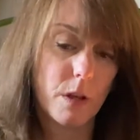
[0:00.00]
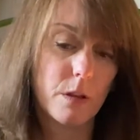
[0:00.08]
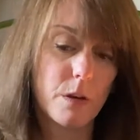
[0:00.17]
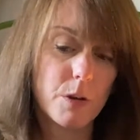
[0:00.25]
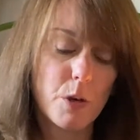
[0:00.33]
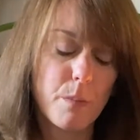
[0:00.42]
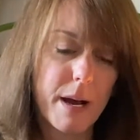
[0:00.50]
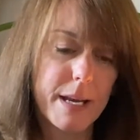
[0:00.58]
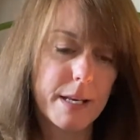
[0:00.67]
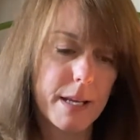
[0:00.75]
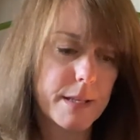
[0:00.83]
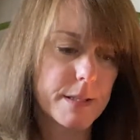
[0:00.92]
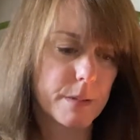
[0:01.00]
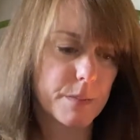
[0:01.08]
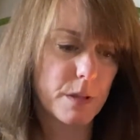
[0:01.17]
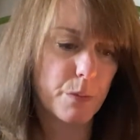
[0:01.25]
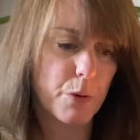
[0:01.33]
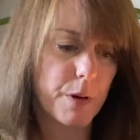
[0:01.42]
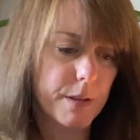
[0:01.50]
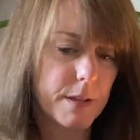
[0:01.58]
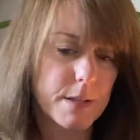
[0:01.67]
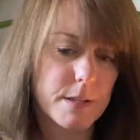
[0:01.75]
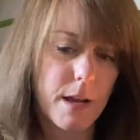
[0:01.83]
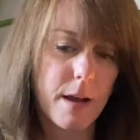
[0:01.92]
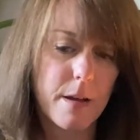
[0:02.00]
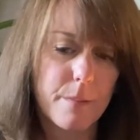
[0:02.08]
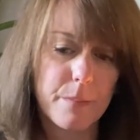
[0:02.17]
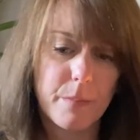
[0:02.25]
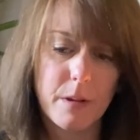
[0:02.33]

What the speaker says: Though you might need some support at this time.